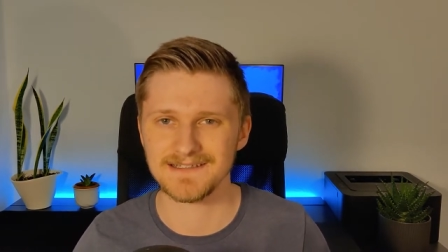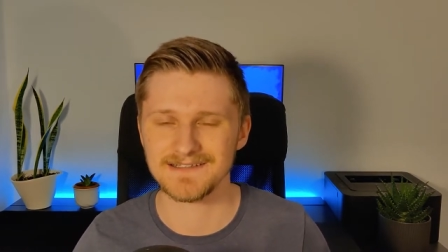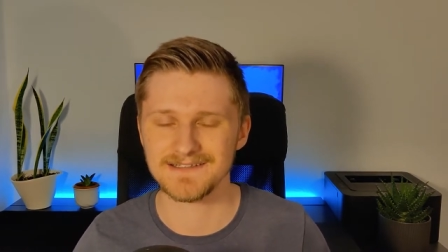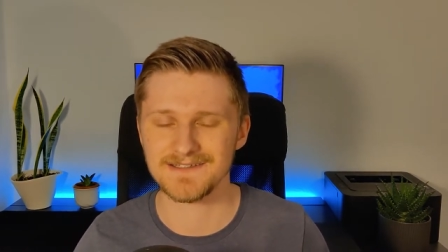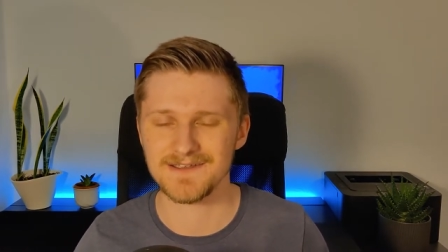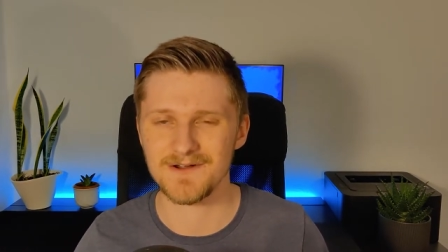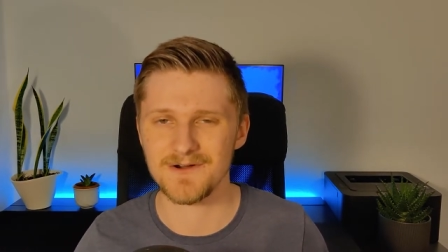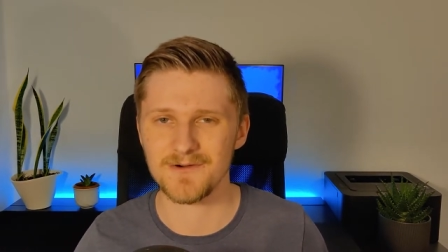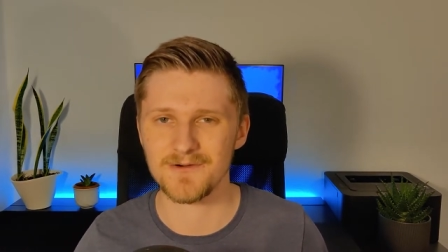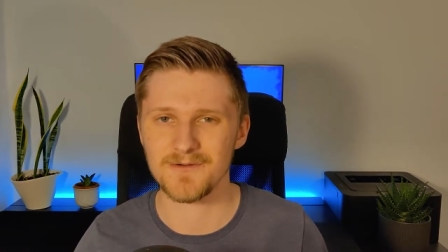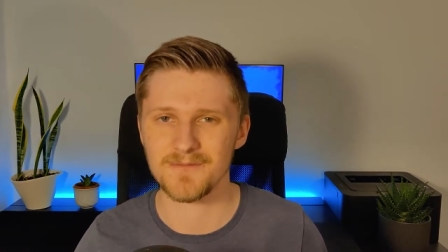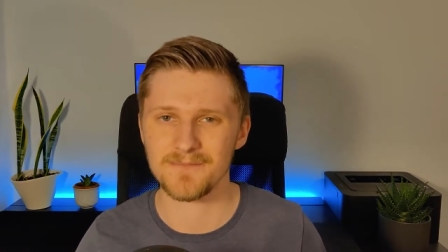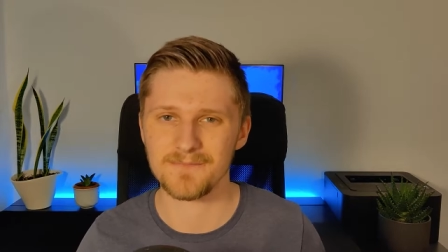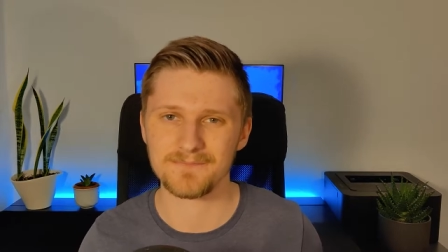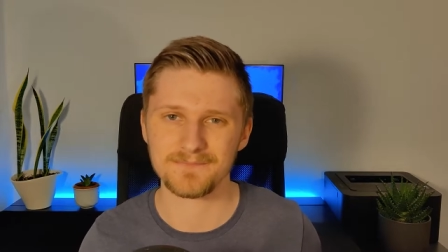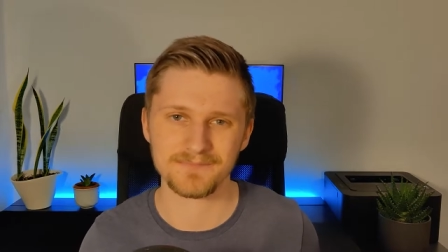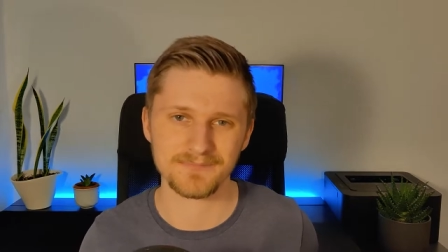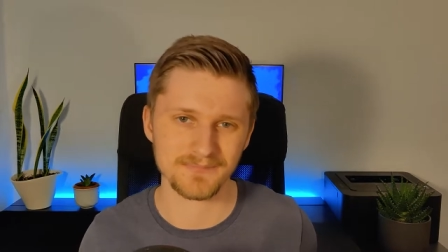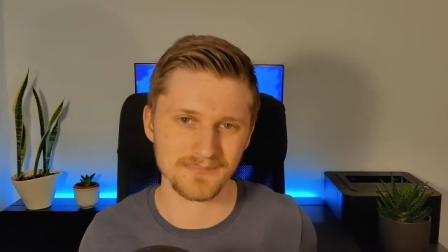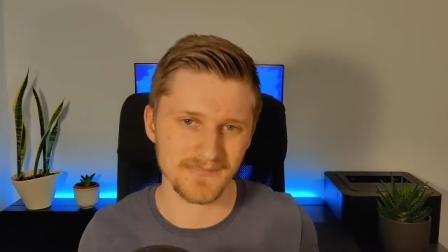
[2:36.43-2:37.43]
So
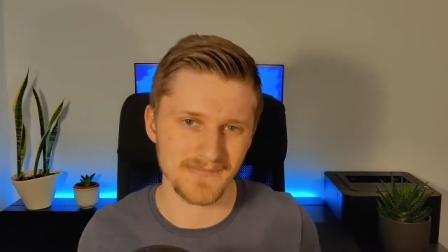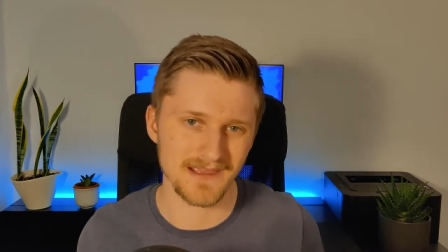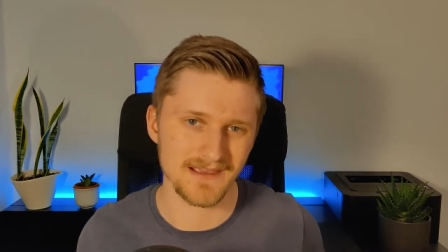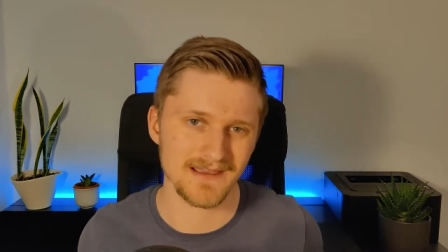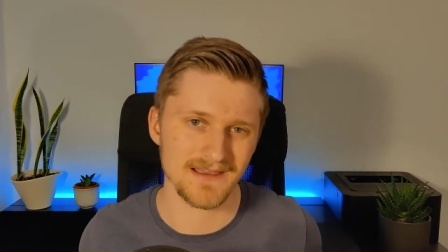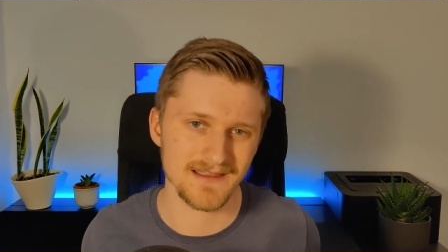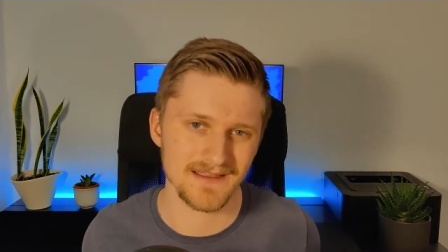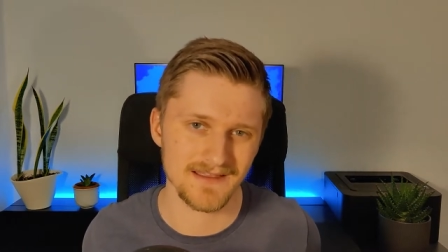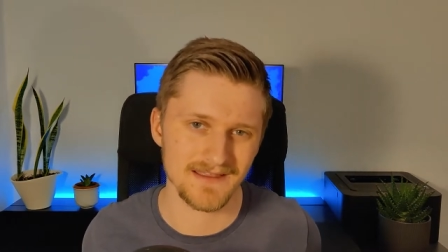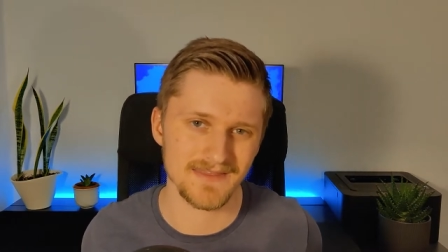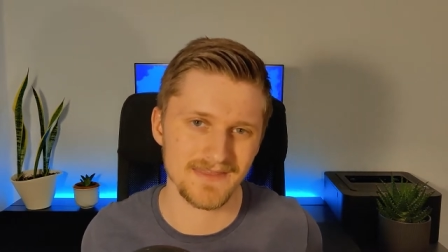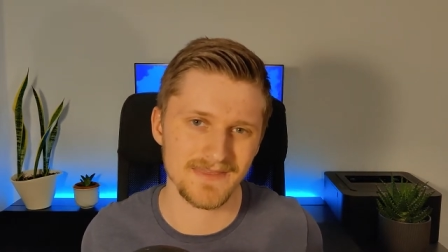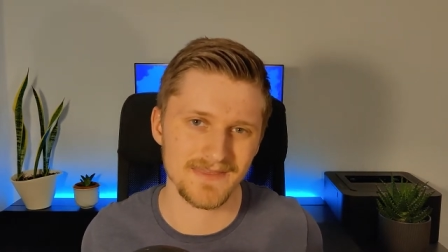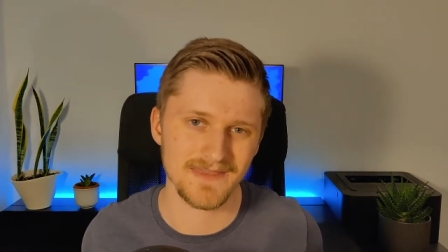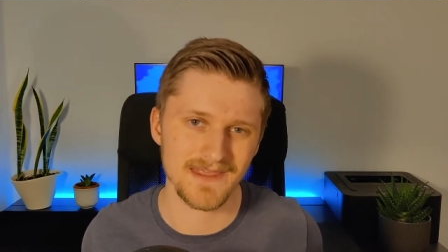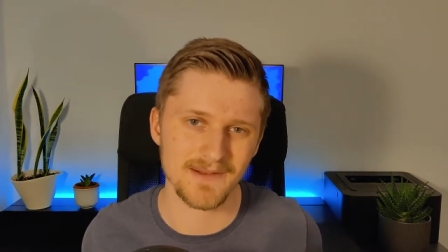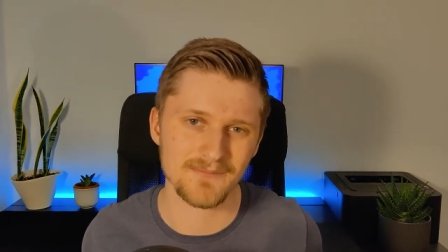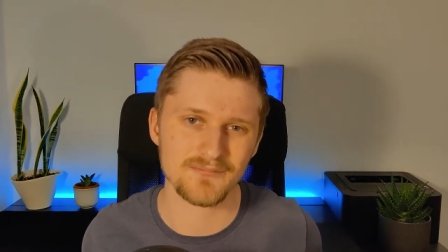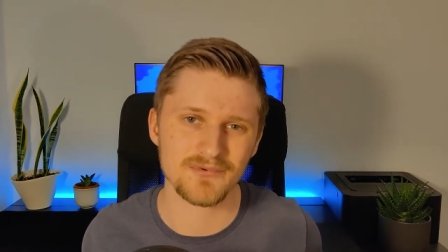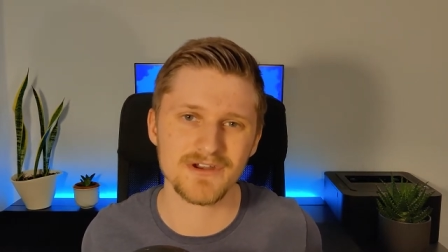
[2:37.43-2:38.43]

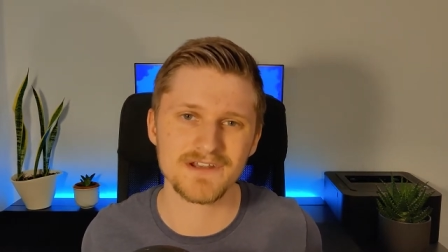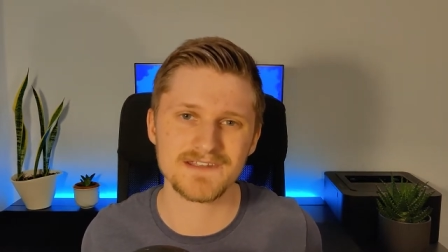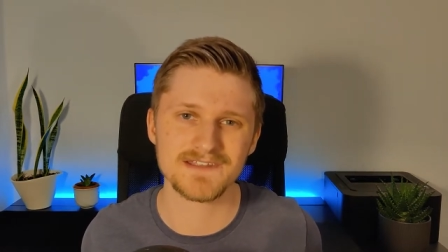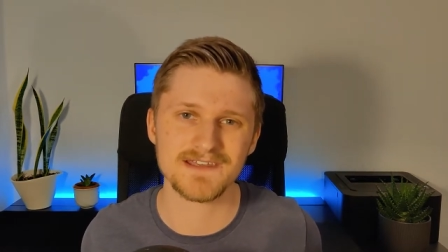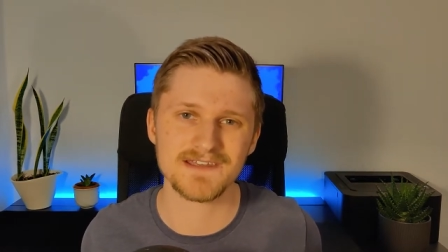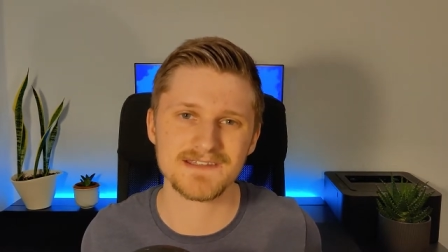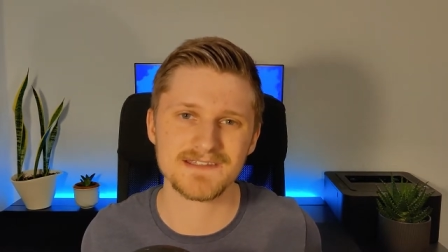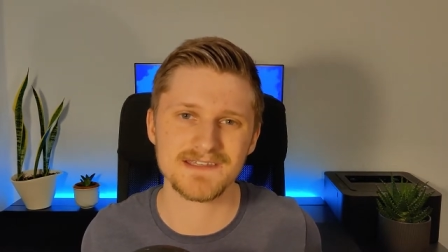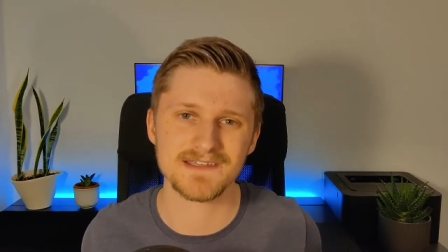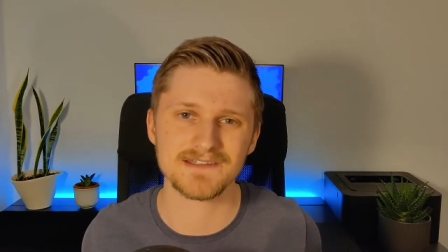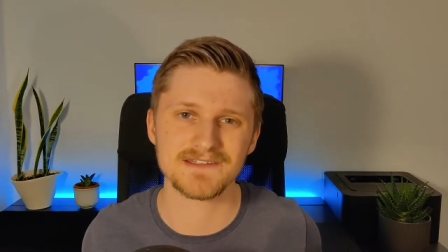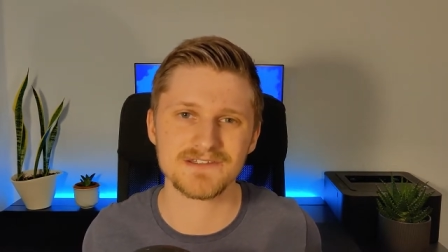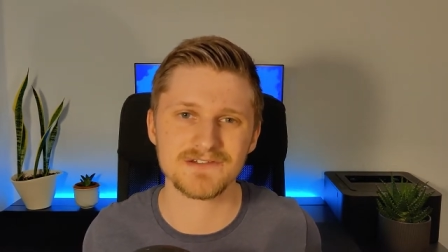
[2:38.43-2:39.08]
that brings us